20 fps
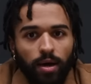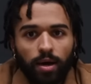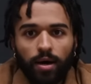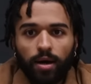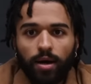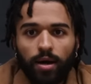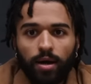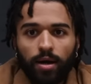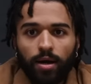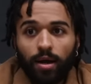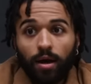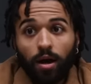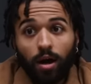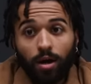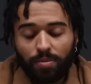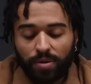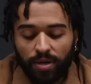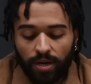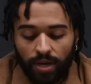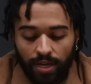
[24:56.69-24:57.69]
uh,
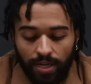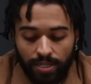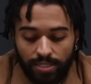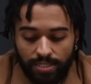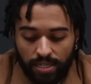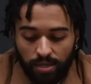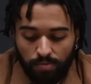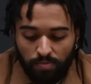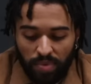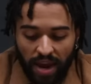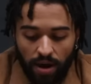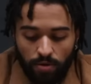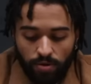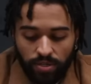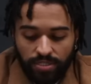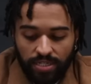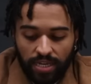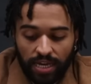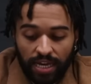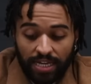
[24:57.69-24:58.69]
up to the
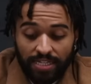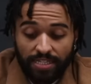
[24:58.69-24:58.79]
parents?